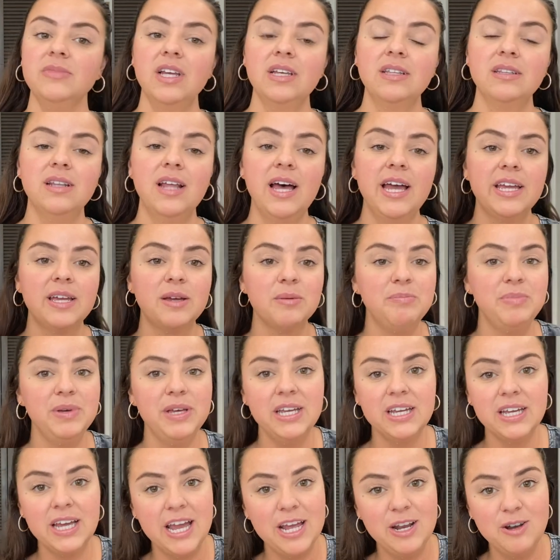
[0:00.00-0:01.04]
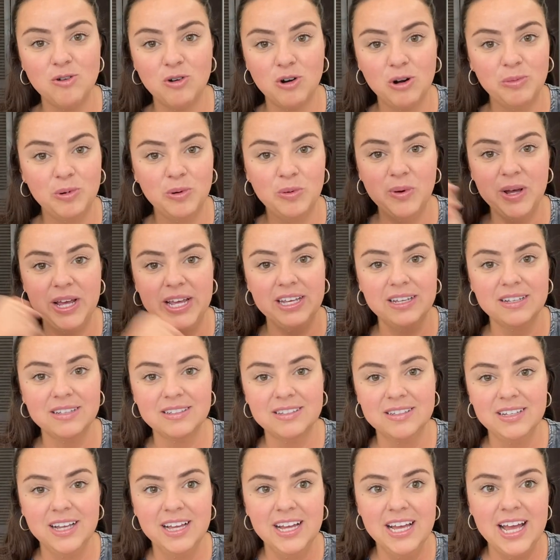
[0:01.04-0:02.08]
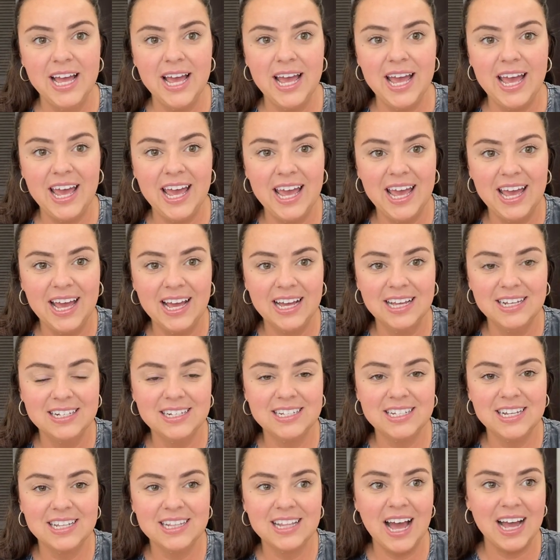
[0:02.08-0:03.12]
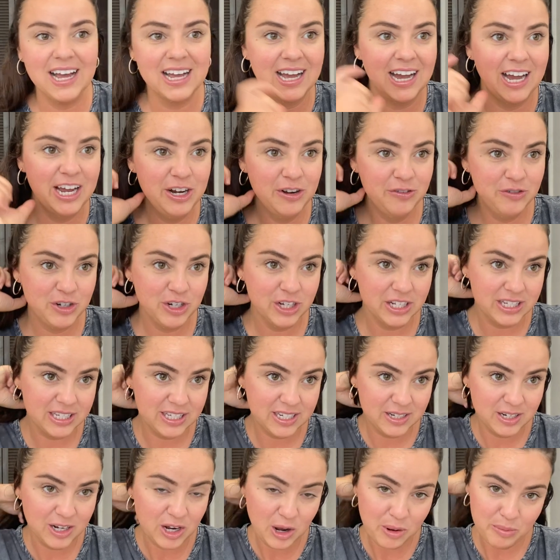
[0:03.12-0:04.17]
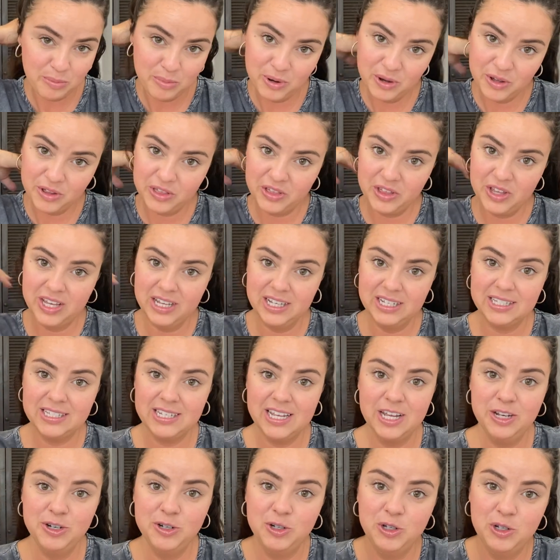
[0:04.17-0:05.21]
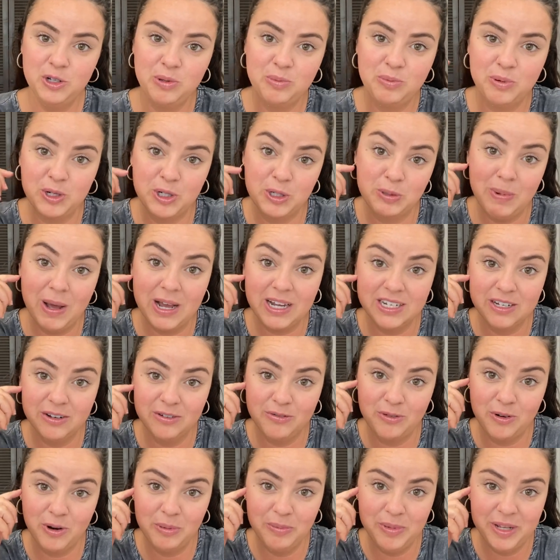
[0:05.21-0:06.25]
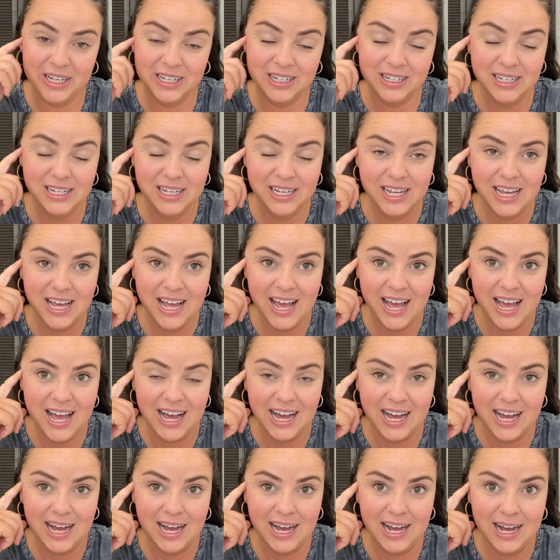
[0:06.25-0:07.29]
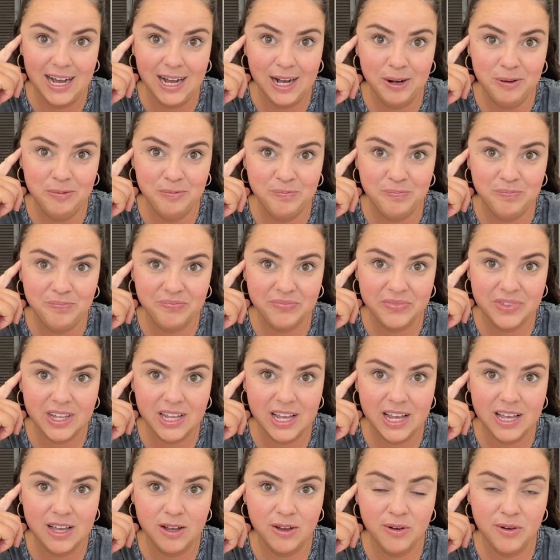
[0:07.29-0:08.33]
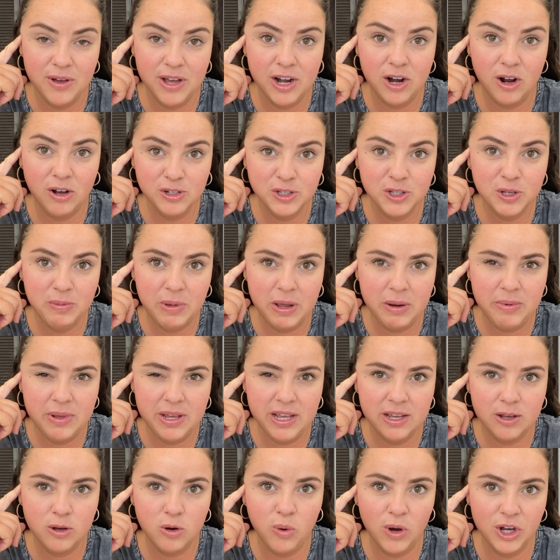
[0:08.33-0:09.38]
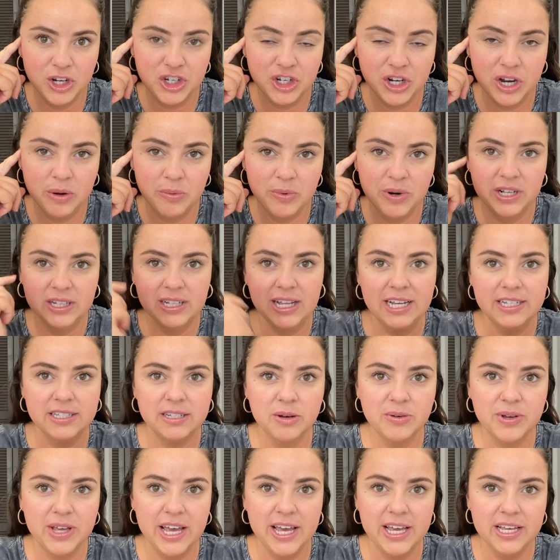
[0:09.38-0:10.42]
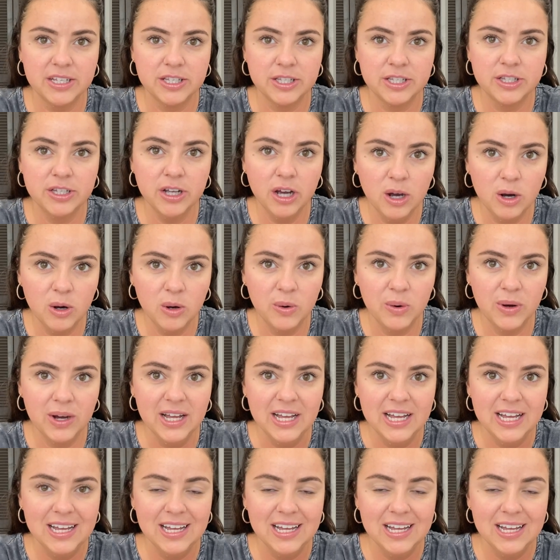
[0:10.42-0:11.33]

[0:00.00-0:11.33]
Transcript: like being a normal weight. And that kind of just put things into perspective for me. It also made me question and realize, okay, so,